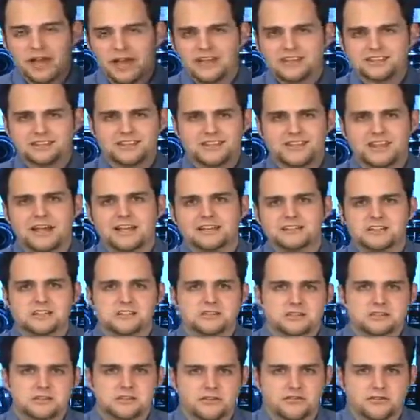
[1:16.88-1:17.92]
I guess, the light
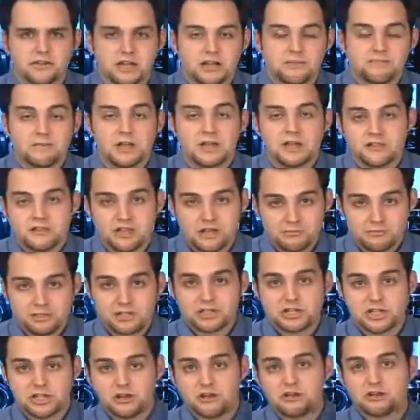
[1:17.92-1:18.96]
sensitivity. The
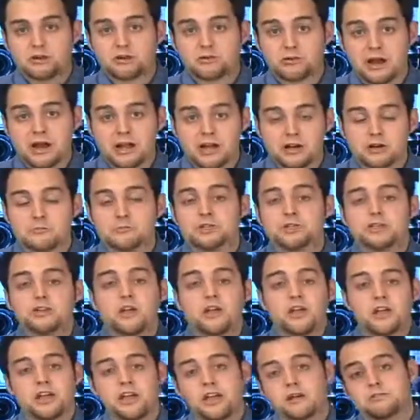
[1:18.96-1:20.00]
images get a little grainier, but you
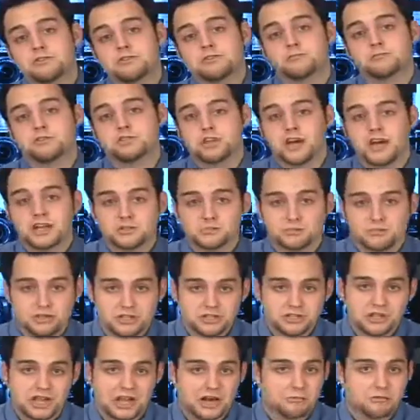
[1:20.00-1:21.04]
can catch some shots with
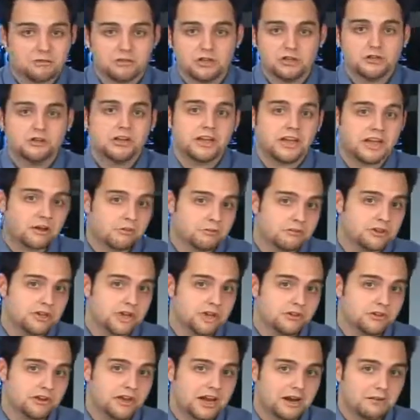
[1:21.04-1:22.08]
this camera that you can't with
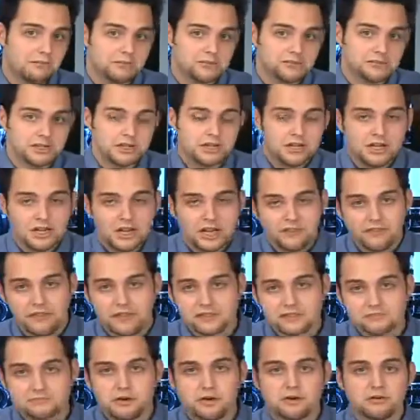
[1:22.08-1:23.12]
the other cameras, and
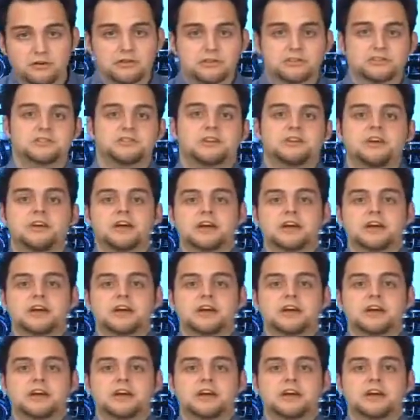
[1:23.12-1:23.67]
that's a bonus.